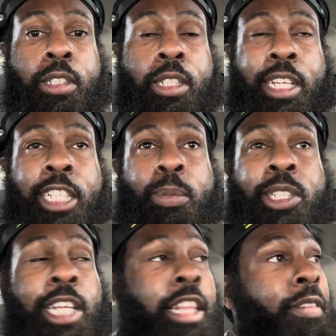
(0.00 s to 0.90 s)
And that's
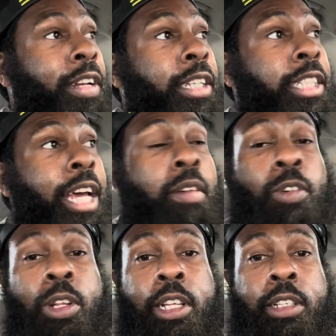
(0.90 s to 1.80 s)
because I left it outside
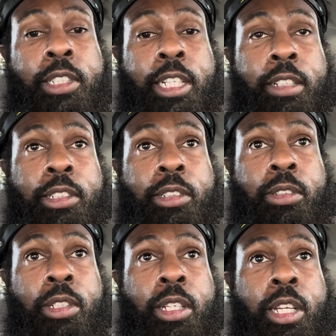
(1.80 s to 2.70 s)
for a long time too.
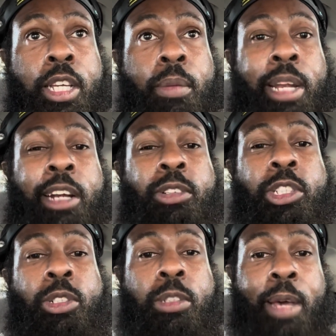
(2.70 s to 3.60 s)
But I don't
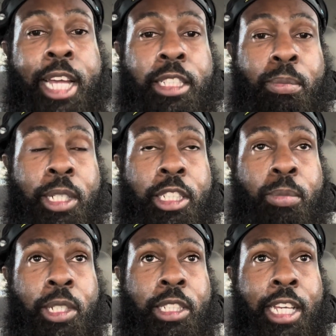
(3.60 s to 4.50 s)
use mine as much
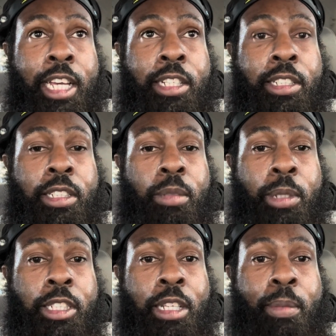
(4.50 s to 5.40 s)
because
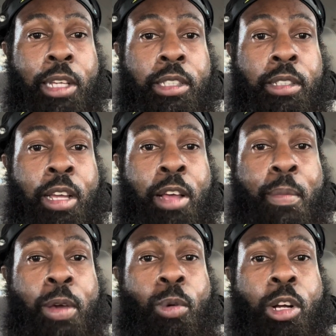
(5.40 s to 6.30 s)

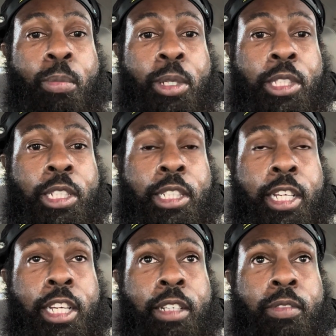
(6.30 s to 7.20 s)
I'm at work most of the
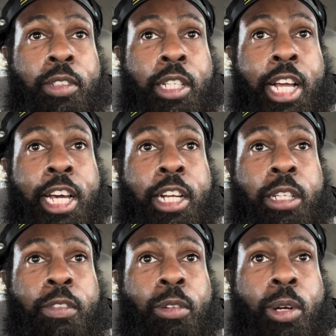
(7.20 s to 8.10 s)
time, and I got a
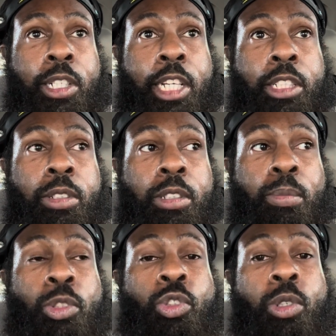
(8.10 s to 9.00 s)
lift at work that I use
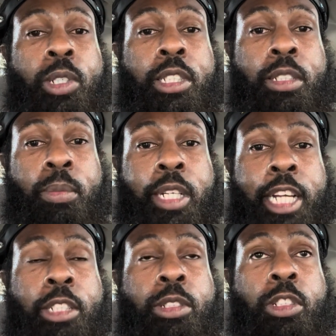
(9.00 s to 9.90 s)
majority. But
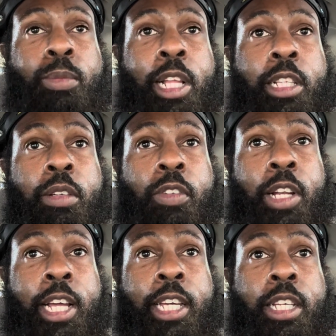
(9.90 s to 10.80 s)
I do use my lift for
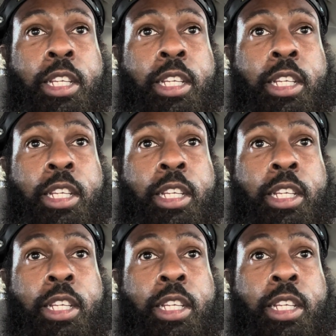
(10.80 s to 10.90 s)
like